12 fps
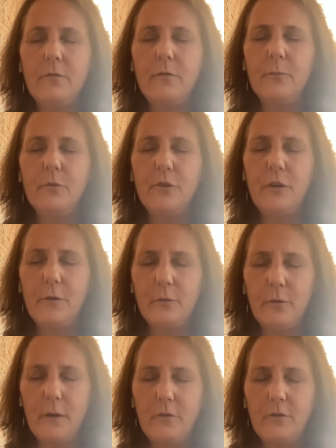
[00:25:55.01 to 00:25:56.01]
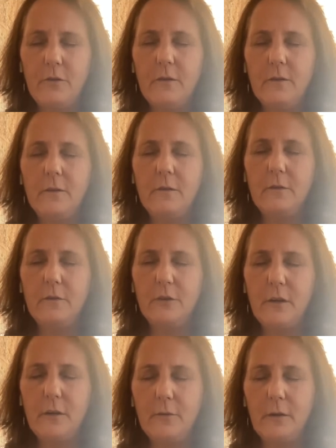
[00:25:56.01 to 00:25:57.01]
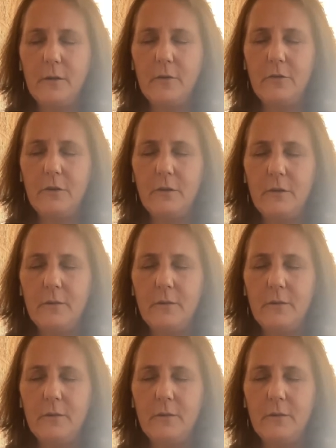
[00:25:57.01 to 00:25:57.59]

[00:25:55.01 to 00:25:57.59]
from generation to generation.